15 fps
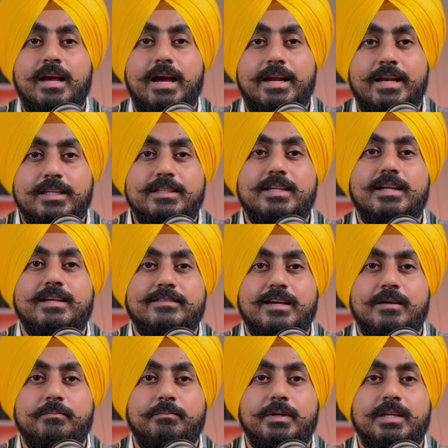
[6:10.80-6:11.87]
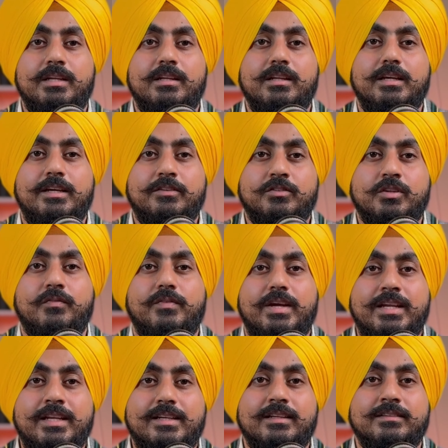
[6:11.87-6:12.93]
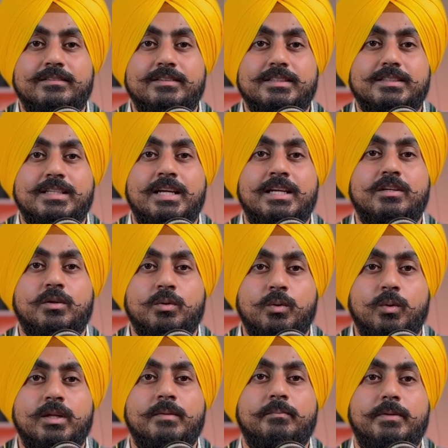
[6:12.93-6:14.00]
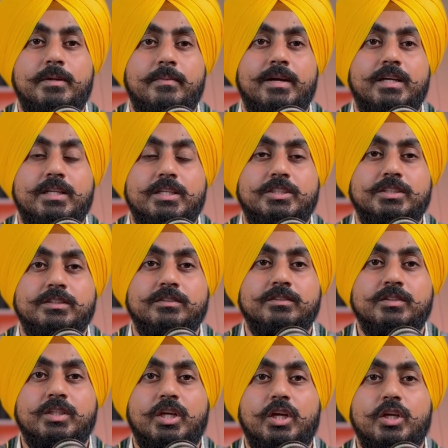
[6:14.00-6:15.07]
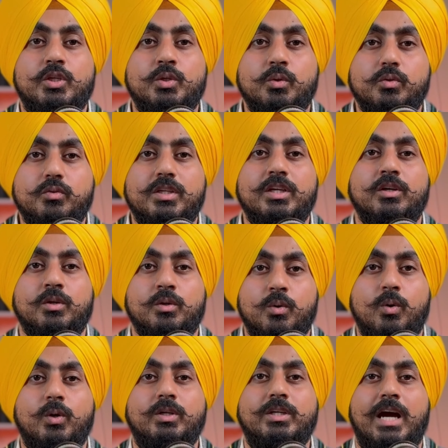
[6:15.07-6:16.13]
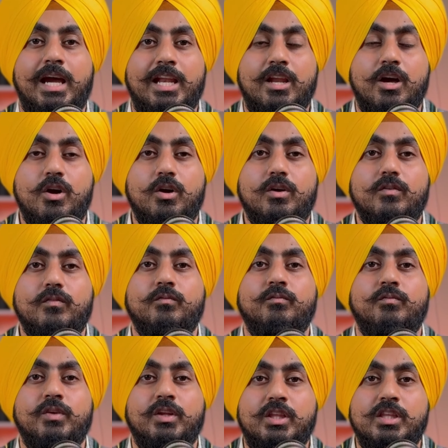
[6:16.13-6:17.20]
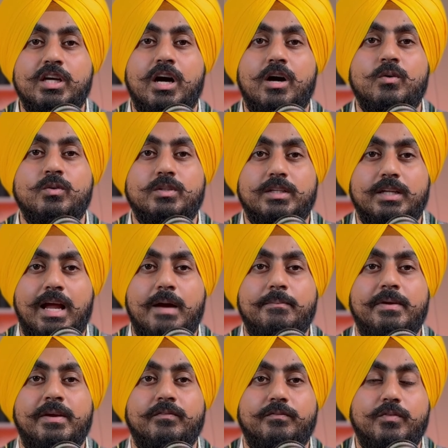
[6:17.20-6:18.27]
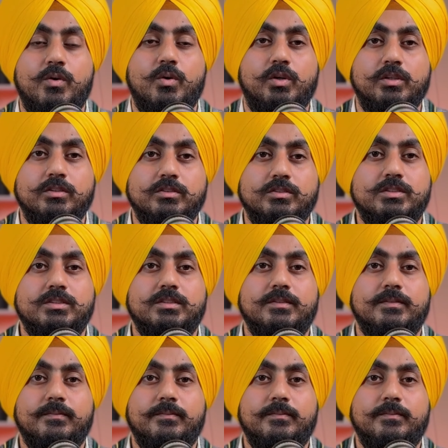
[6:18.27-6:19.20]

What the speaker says: Another example is of inconsistent role implementation, using role dialog without trapping focus.